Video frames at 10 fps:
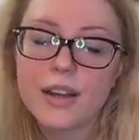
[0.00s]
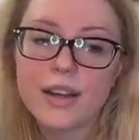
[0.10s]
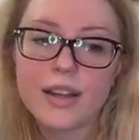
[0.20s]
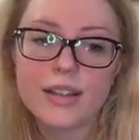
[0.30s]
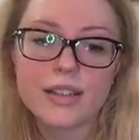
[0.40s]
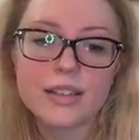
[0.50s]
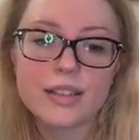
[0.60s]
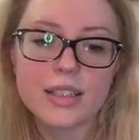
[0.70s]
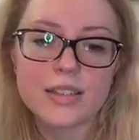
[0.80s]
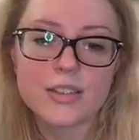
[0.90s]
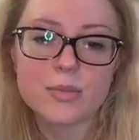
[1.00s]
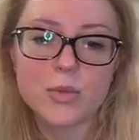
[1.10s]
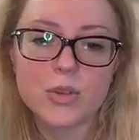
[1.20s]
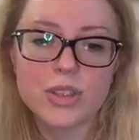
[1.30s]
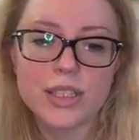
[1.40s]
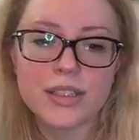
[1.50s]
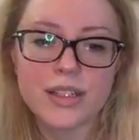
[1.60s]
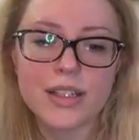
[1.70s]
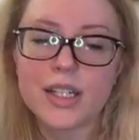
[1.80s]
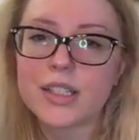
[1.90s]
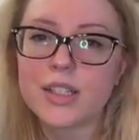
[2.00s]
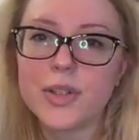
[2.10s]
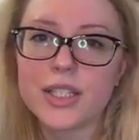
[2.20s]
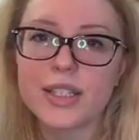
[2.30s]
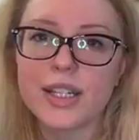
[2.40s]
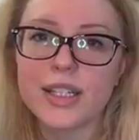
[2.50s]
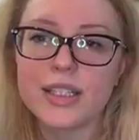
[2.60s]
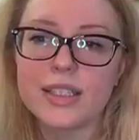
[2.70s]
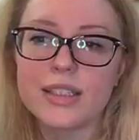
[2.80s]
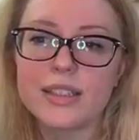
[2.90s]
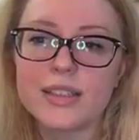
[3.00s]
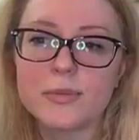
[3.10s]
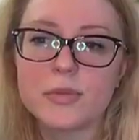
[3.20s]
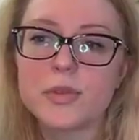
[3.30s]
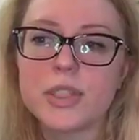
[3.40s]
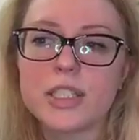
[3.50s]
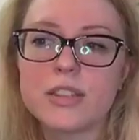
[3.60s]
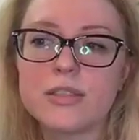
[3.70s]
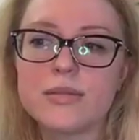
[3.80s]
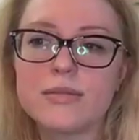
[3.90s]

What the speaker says: and like there's more that are kind of ongoing that I'm only